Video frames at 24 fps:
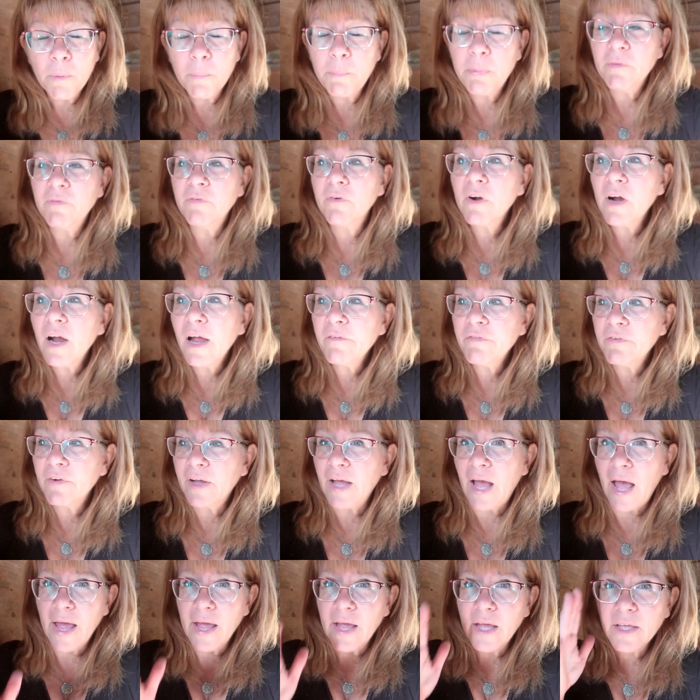but before I
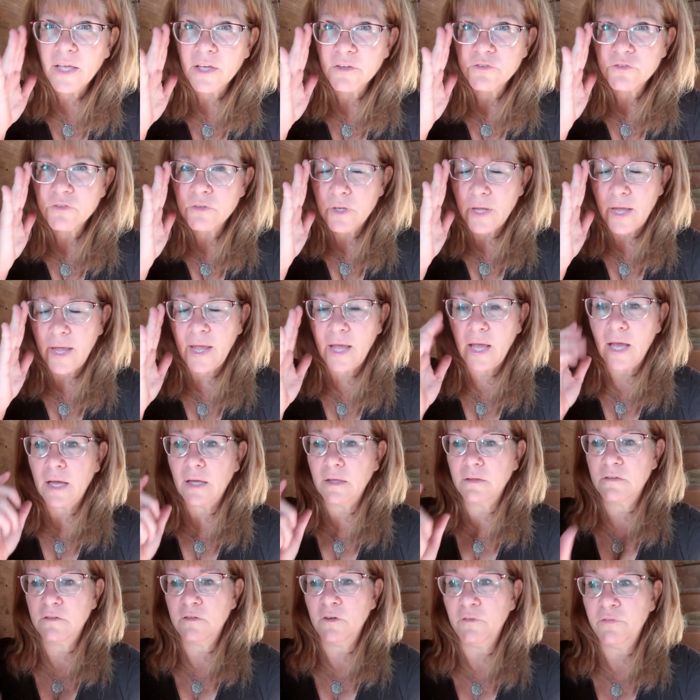forget,
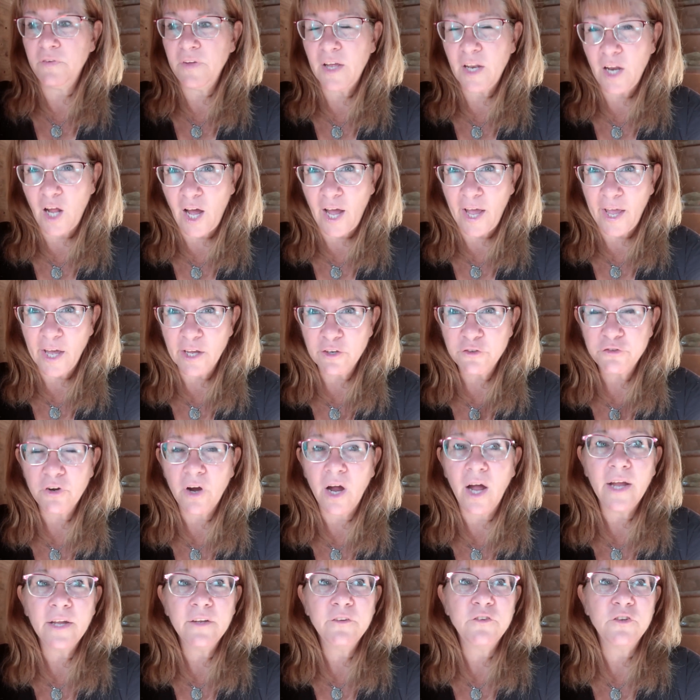yesterday Sophie and I
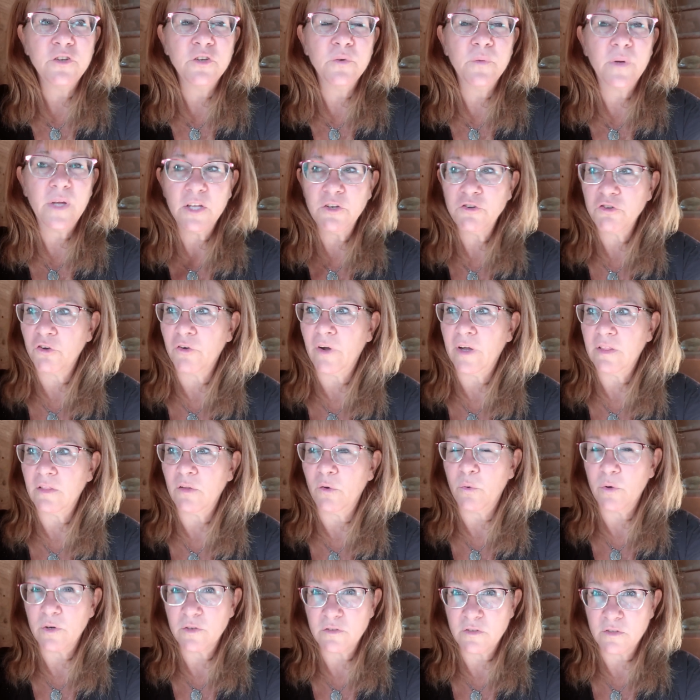tried to integrate the
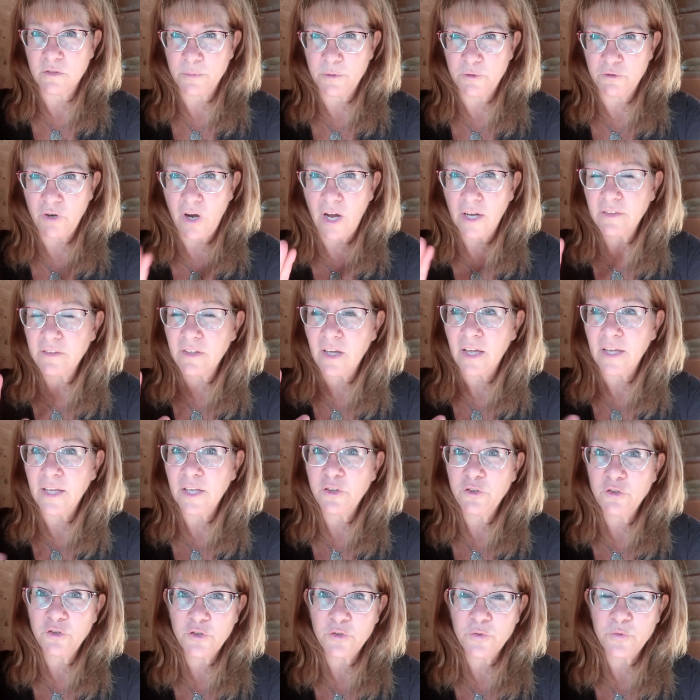horses. We tried to
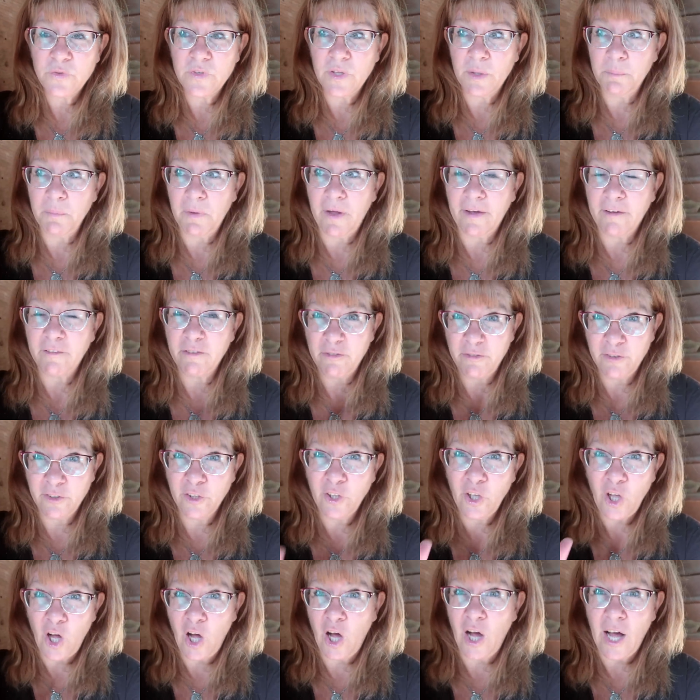introduce them like
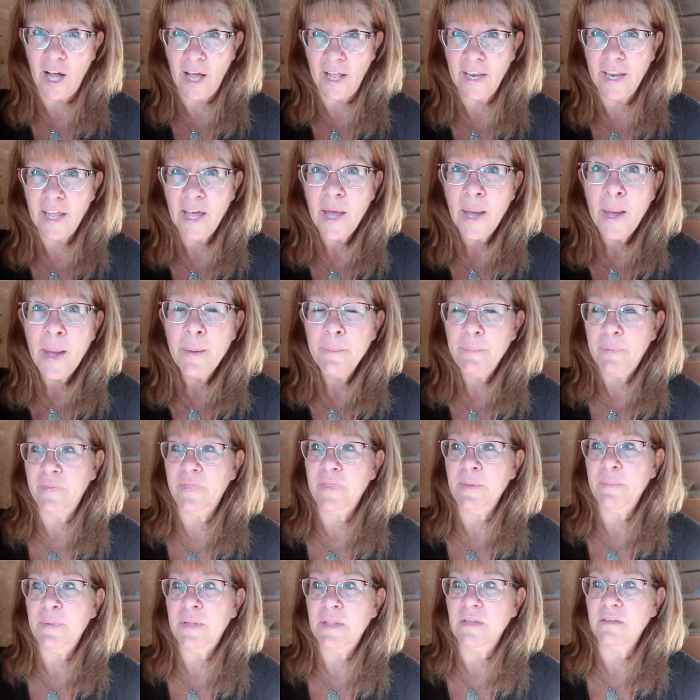full on, put
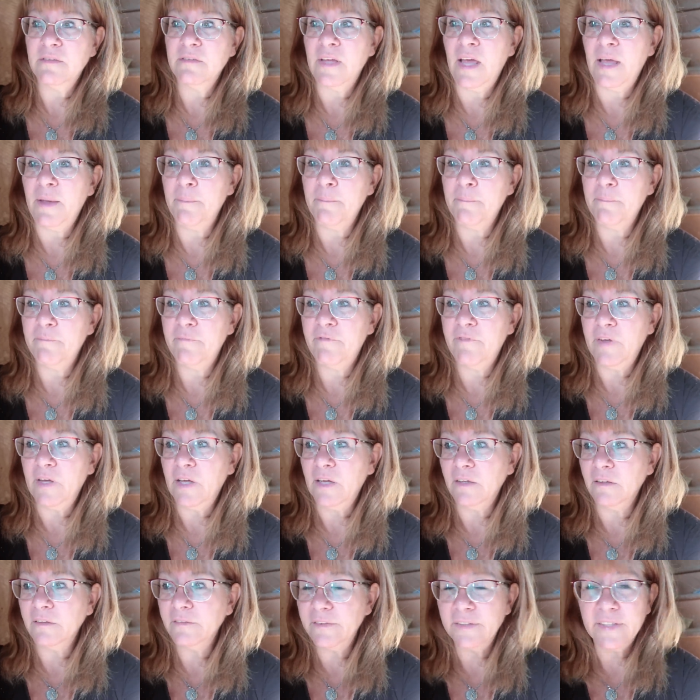them in the same
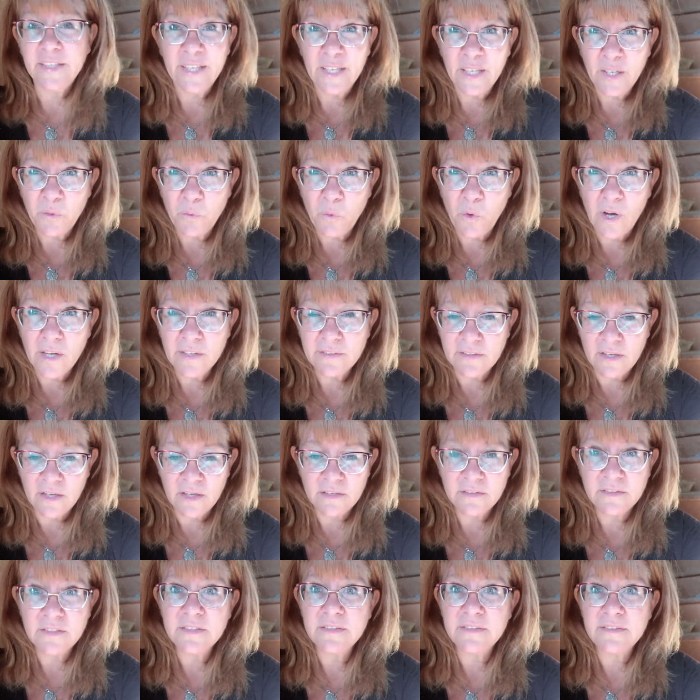field. It was
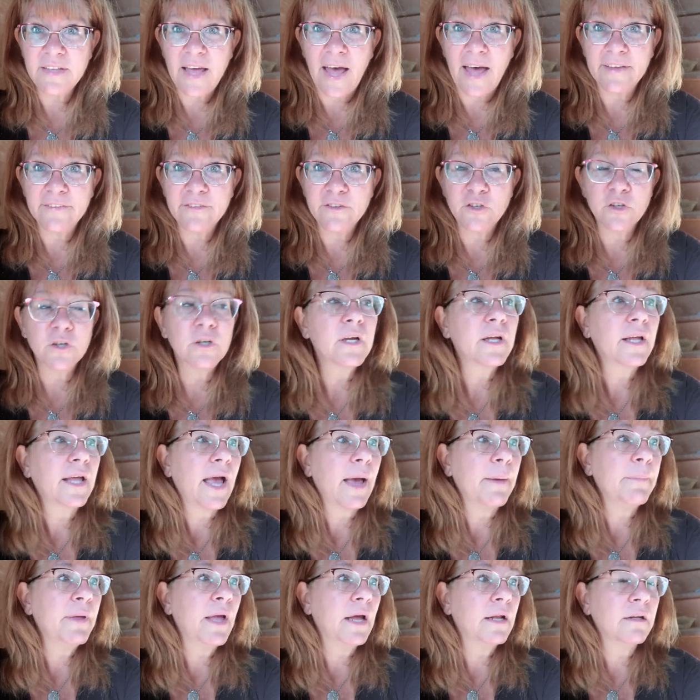a disaster and
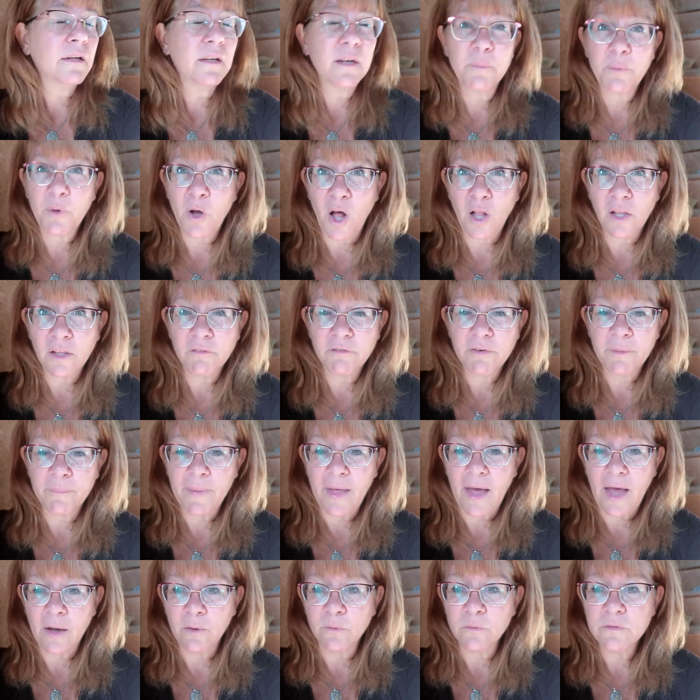Gabby ended up calling from the
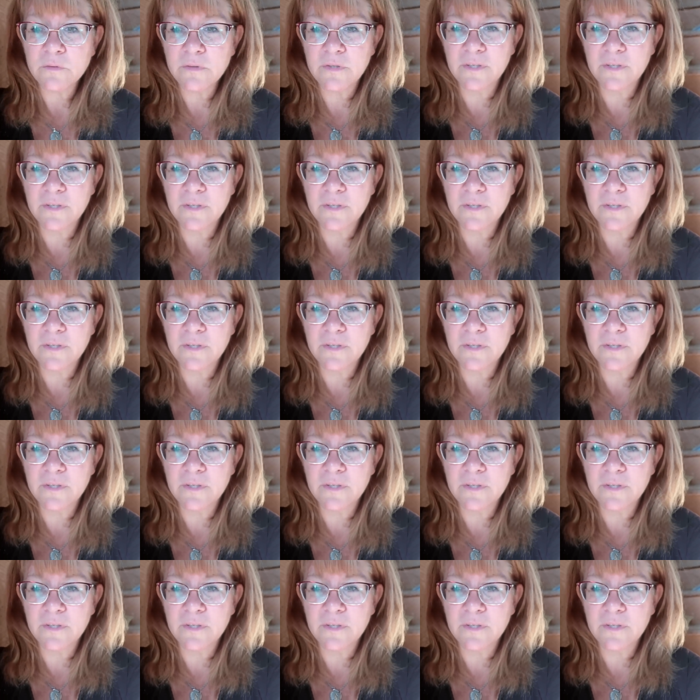house